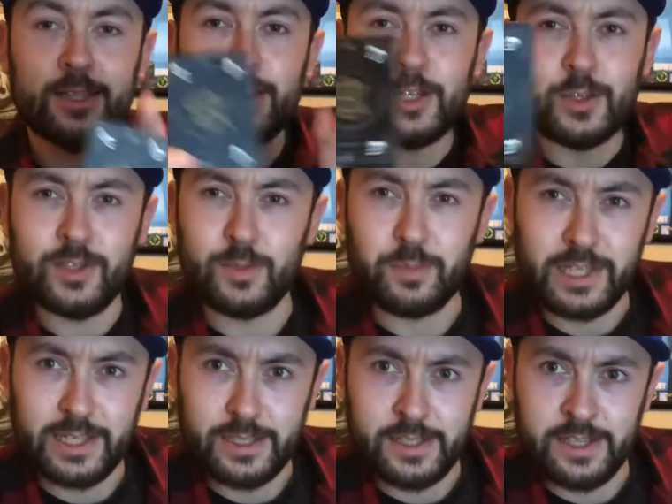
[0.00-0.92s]
You want to
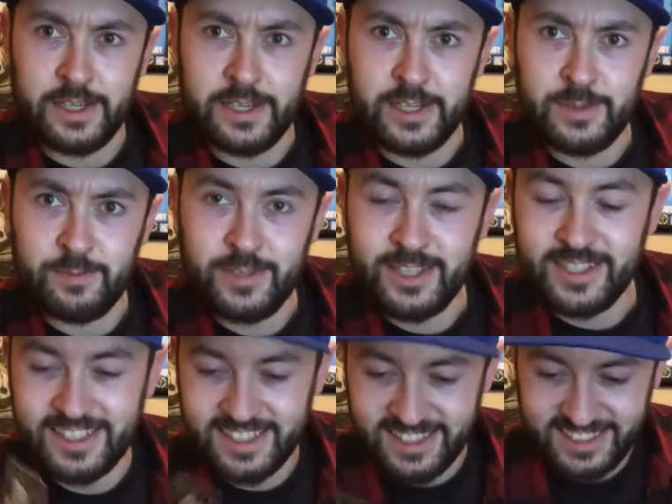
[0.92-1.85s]
play a game?
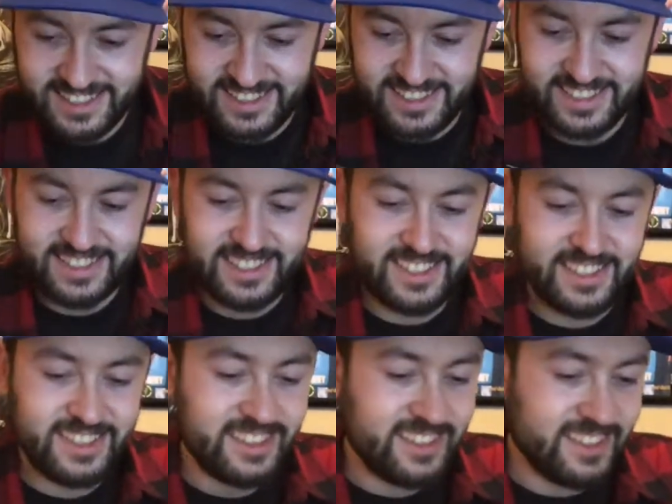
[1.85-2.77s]

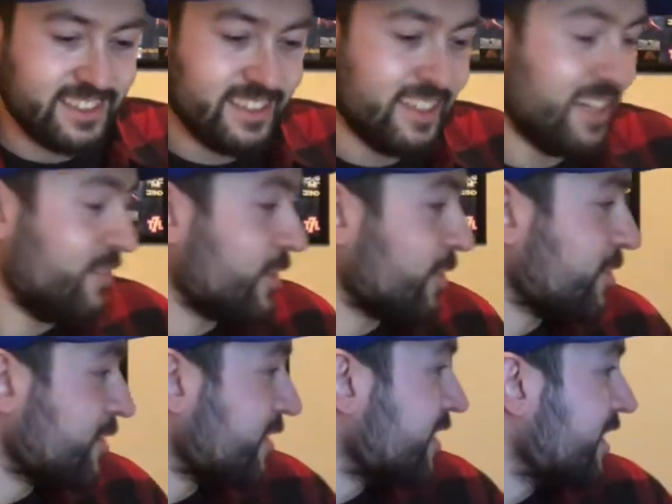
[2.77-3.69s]

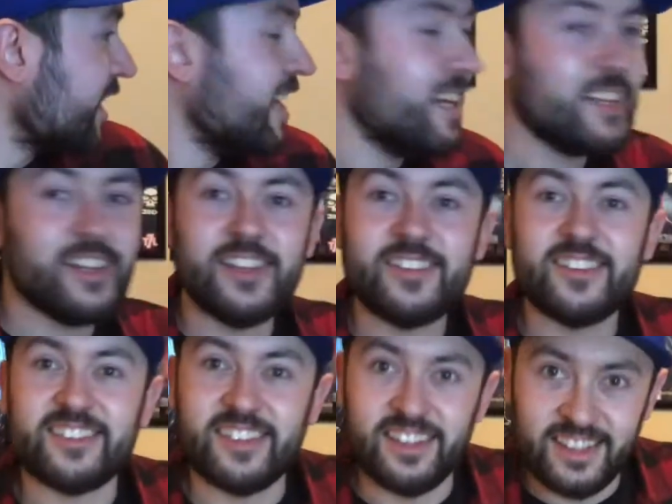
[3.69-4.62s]
Lovers? This
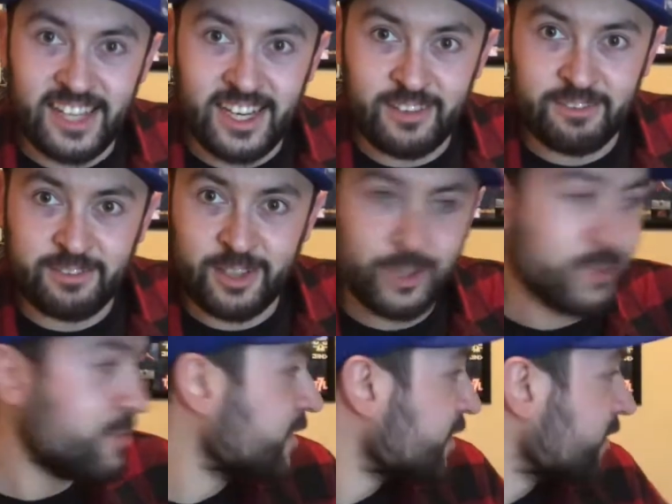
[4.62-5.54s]
is the
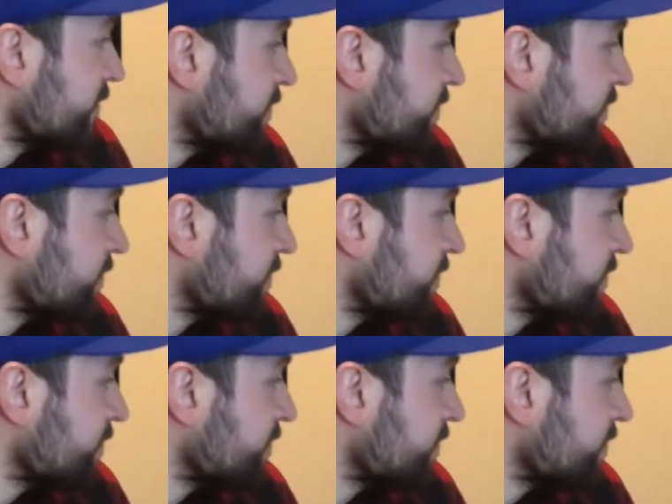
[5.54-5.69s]
lovers.